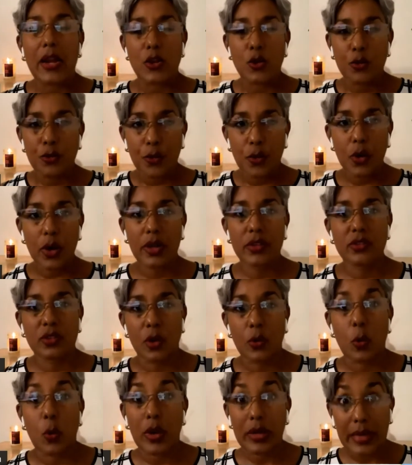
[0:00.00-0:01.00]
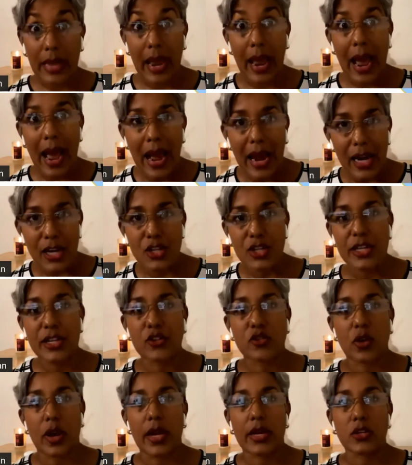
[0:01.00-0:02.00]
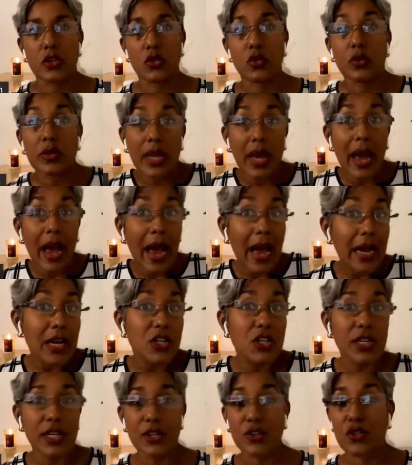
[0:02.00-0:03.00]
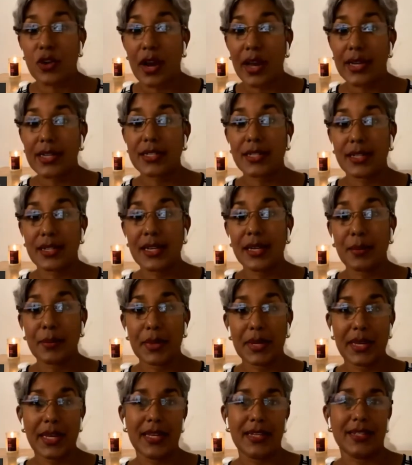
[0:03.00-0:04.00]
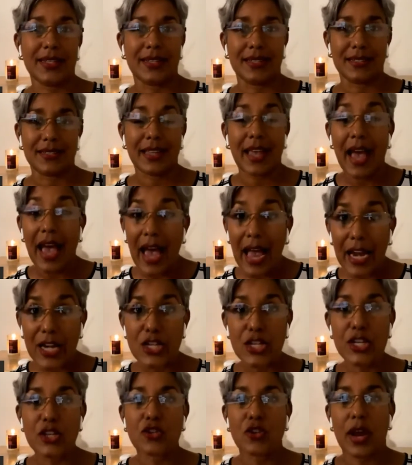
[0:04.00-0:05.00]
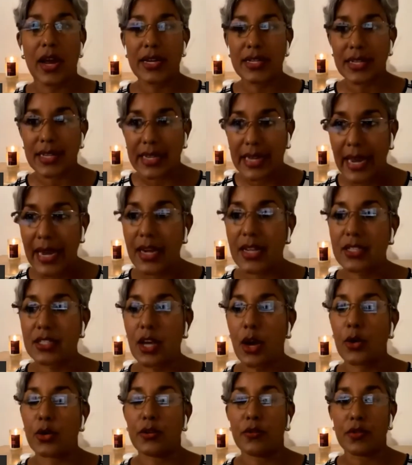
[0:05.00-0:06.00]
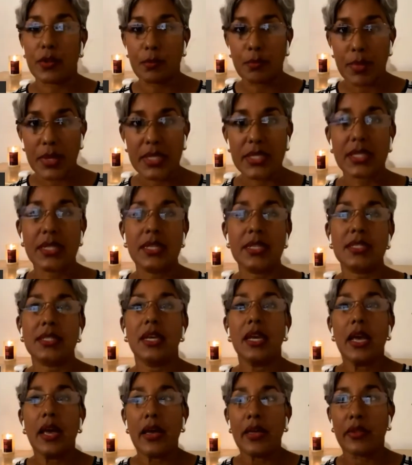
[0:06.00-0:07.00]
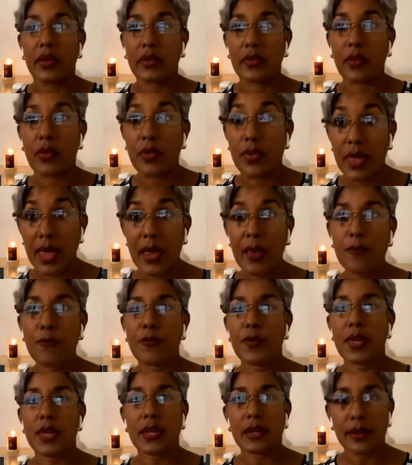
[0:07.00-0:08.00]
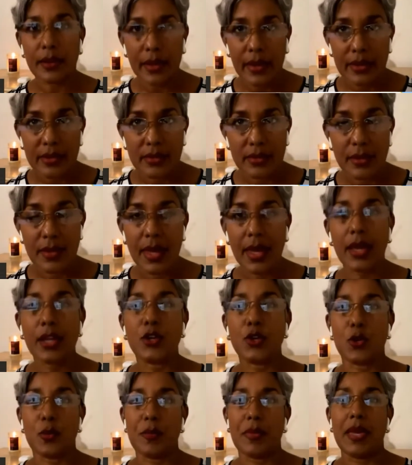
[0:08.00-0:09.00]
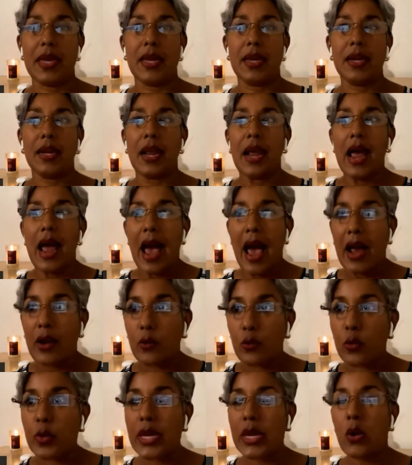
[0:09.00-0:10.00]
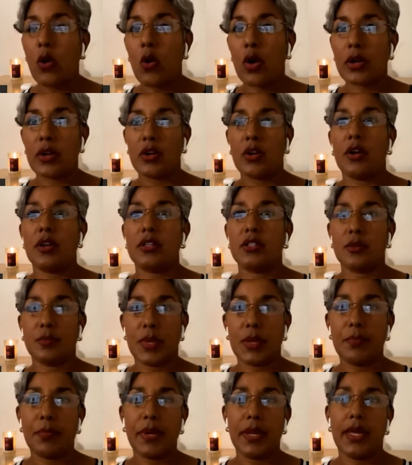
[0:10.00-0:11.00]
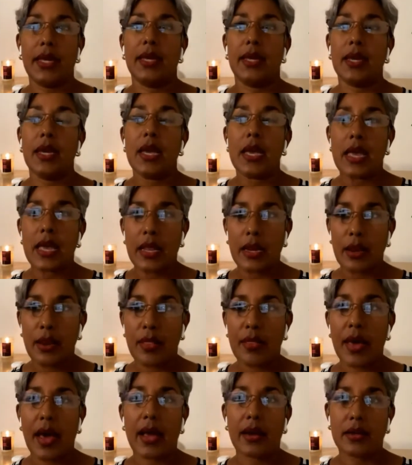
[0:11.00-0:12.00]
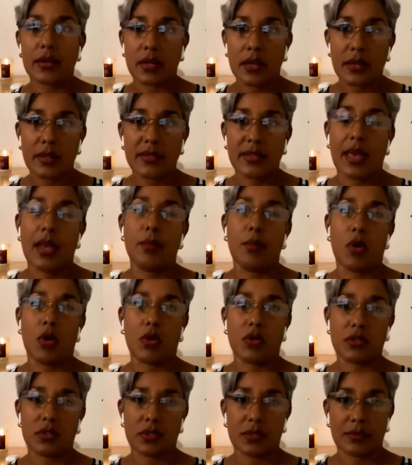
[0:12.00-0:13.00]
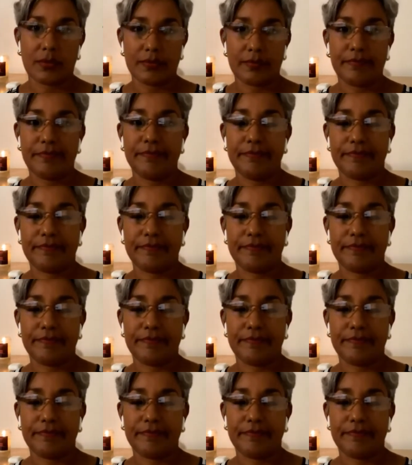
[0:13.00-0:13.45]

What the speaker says: and you focus on what they're actually trying to do, they're actually trying to eliminate us. They're actually trying to get us out of the business that they feel is their domain, and we ought not to be playing in that sandbox.